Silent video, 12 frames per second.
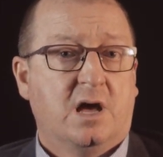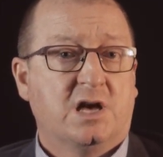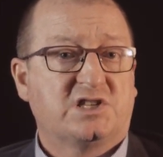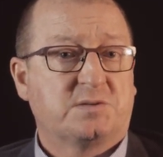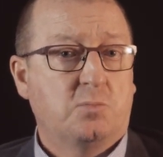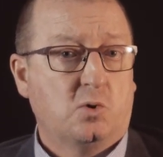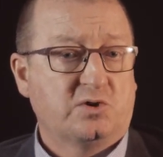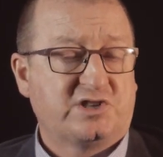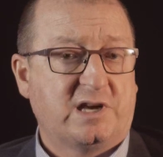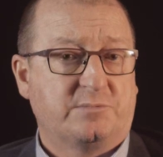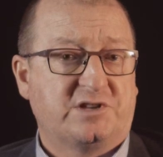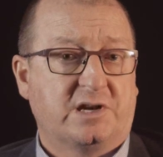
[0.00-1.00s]
A small
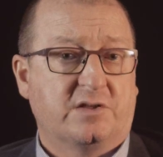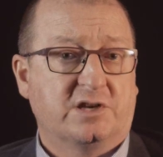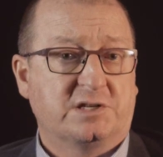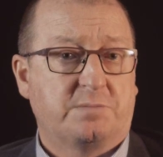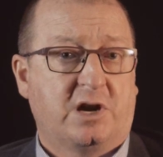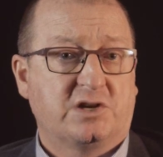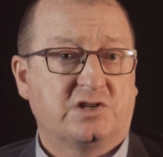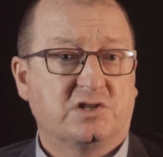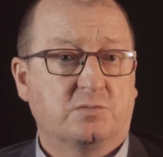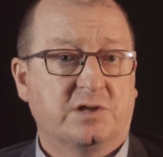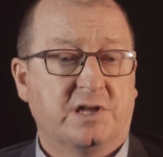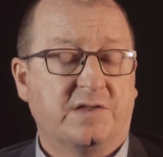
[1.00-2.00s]
subset of these patients
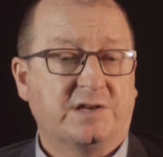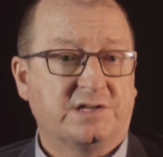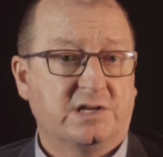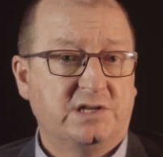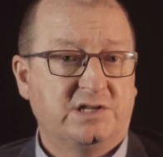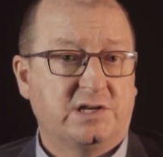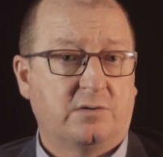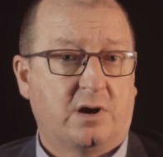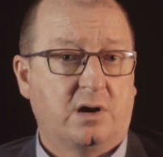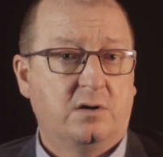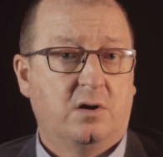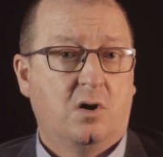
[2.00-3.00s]
with either
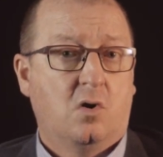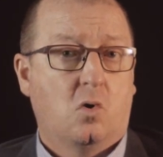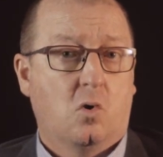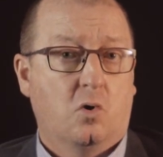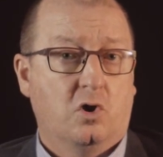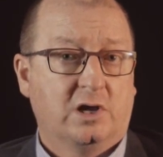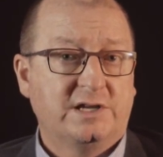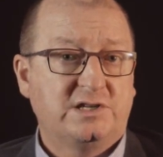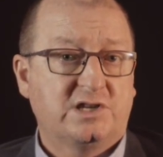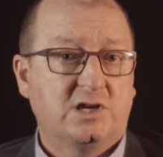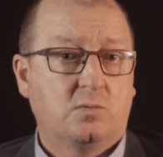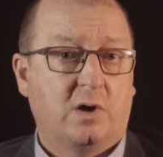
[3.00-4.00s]
T0 or early
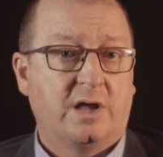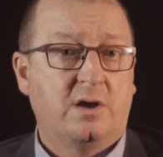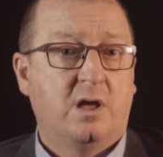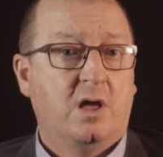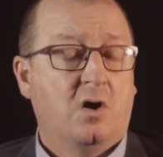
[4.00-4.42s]
T1,